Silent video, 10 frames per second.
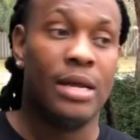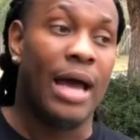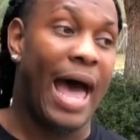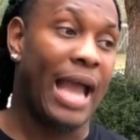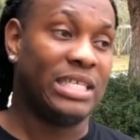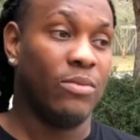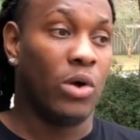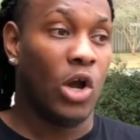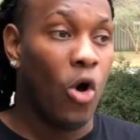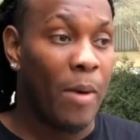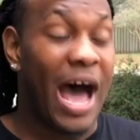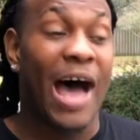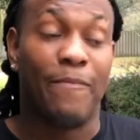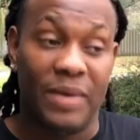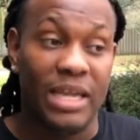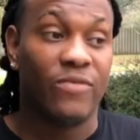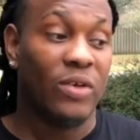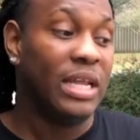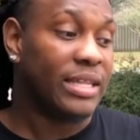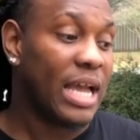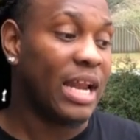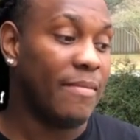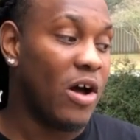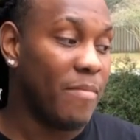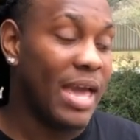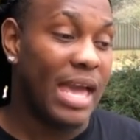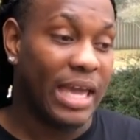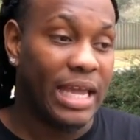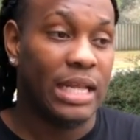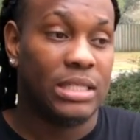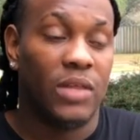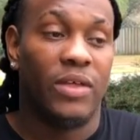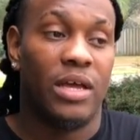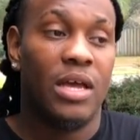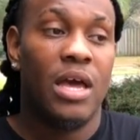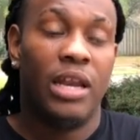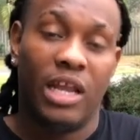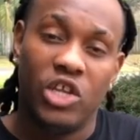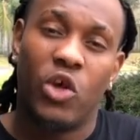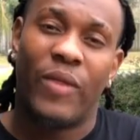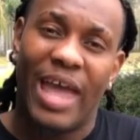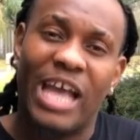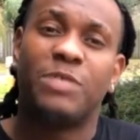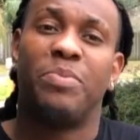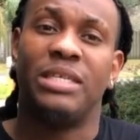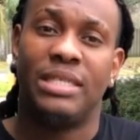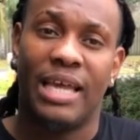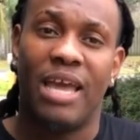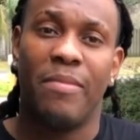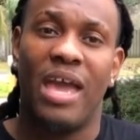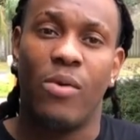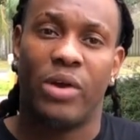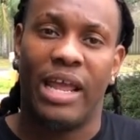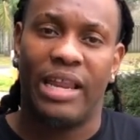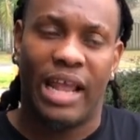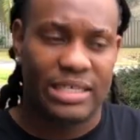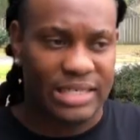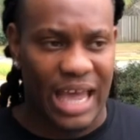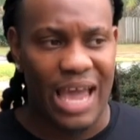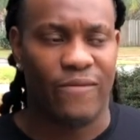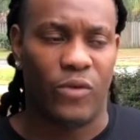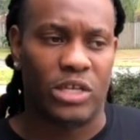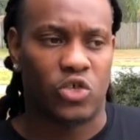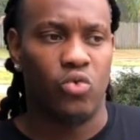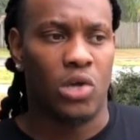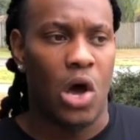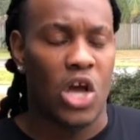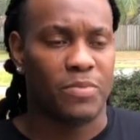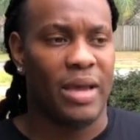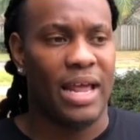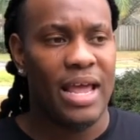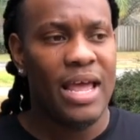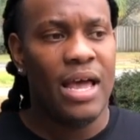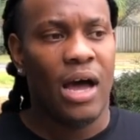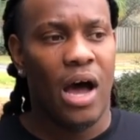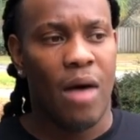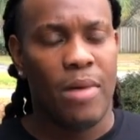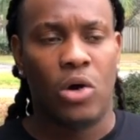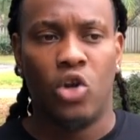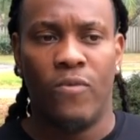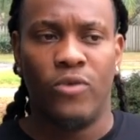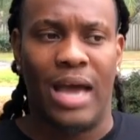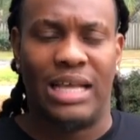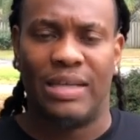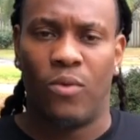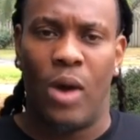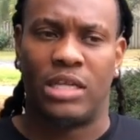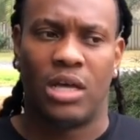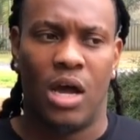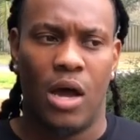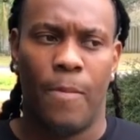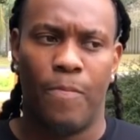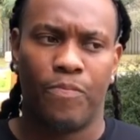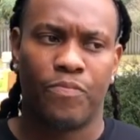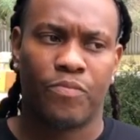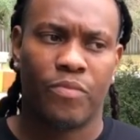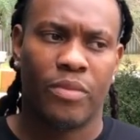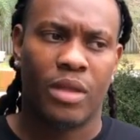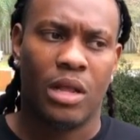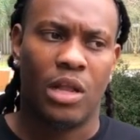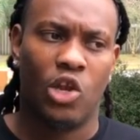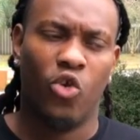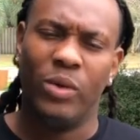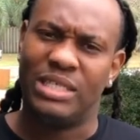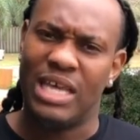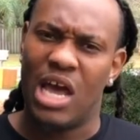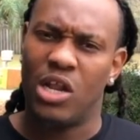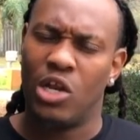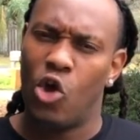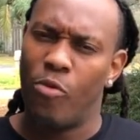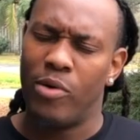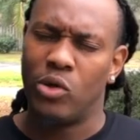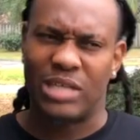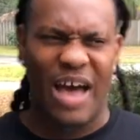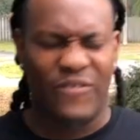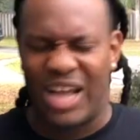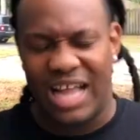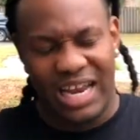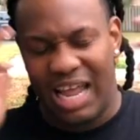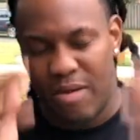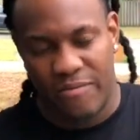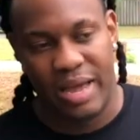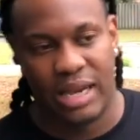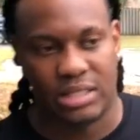I actually want to. Op- I've been really thinking about man getting into the, the you know the SPCA man where they they save rescue dogs, man. Um, I don't know if you guys ever watch uh, Louisiana logos. I forgot the name of it, man.